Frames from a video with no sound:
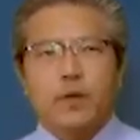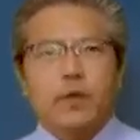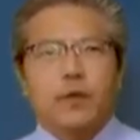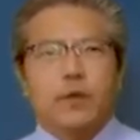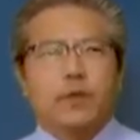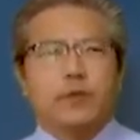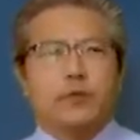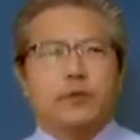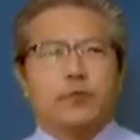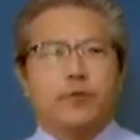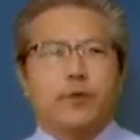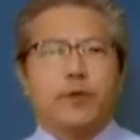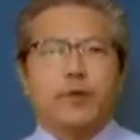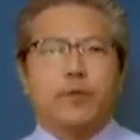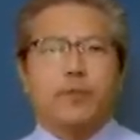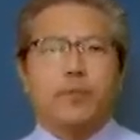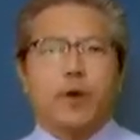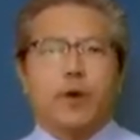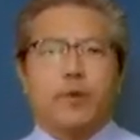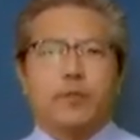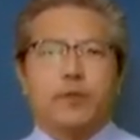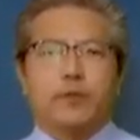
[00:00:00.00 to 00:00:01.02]
In a
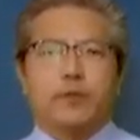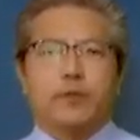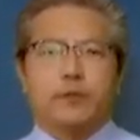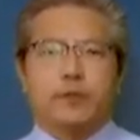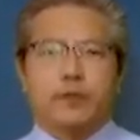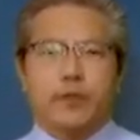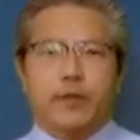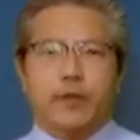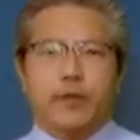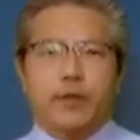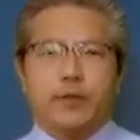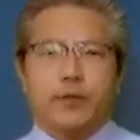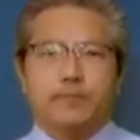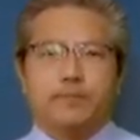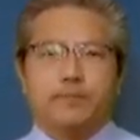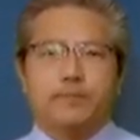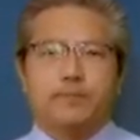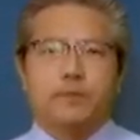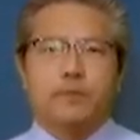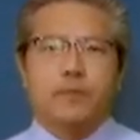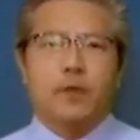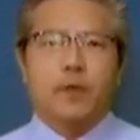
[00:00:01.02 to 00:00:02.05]
3-compartment sink,
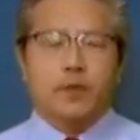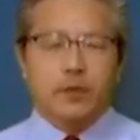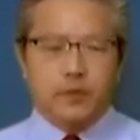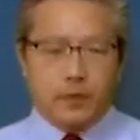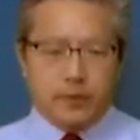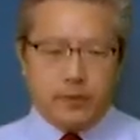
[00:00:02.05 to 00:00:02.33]
the